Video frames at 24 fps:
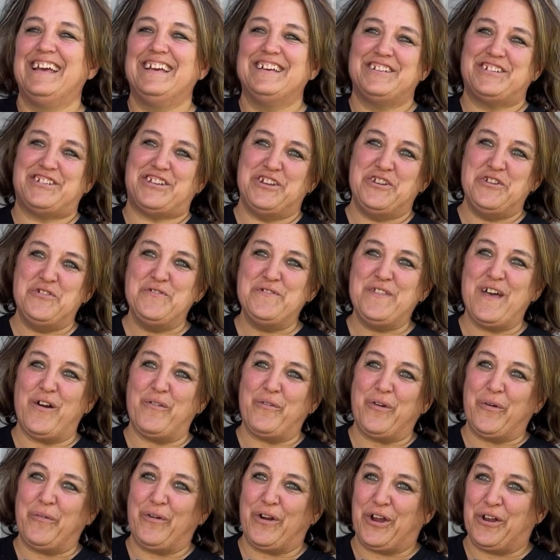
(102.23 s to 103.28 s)
She knew that
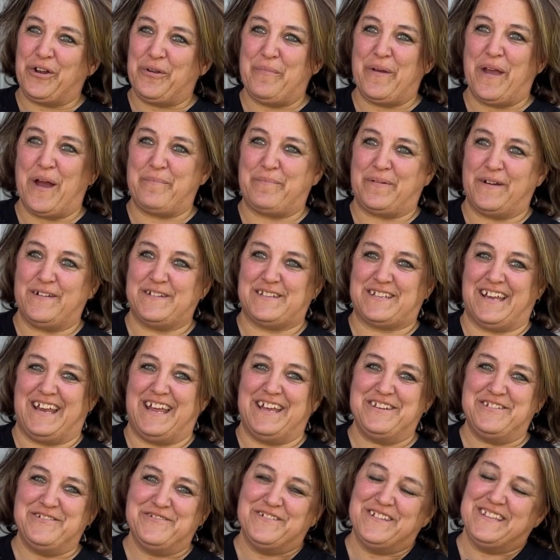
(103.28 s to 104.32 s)
we were going to be up here
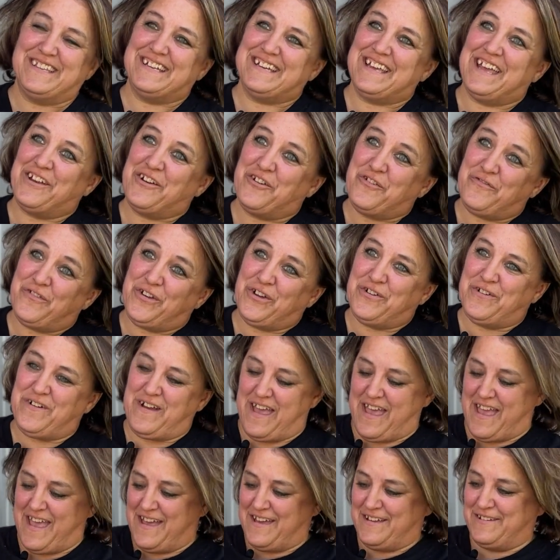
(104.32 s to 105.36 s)
today doing the interview
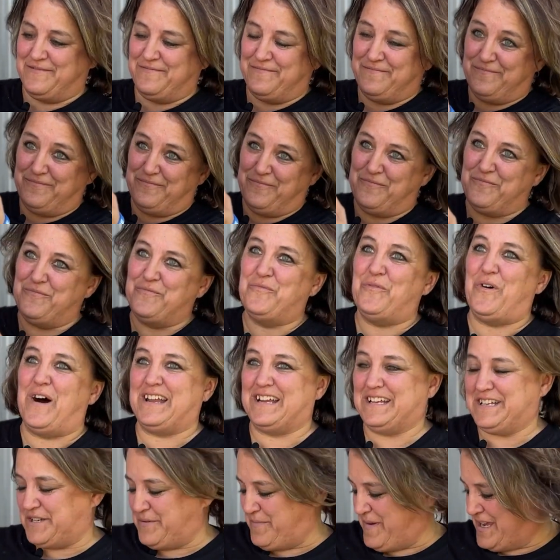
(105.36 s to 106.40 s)
and
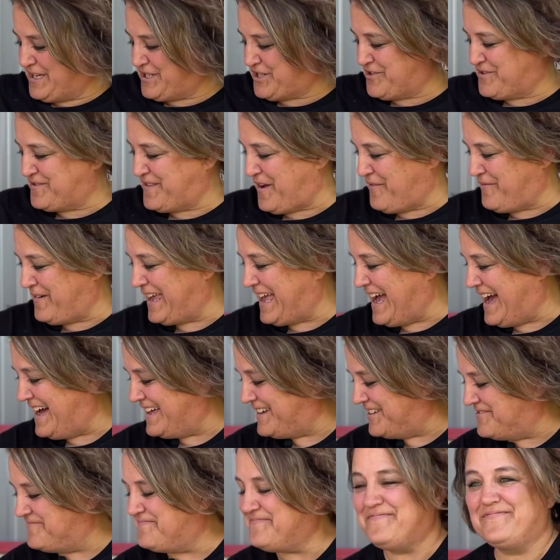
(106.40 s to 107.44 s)
wanted to make sure that we
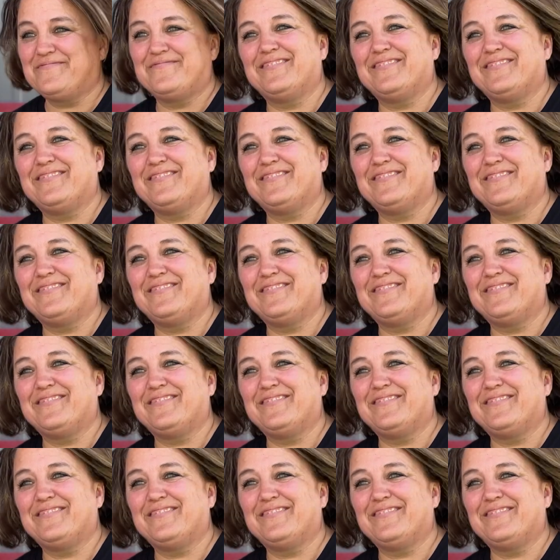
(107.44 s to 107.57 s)
got them.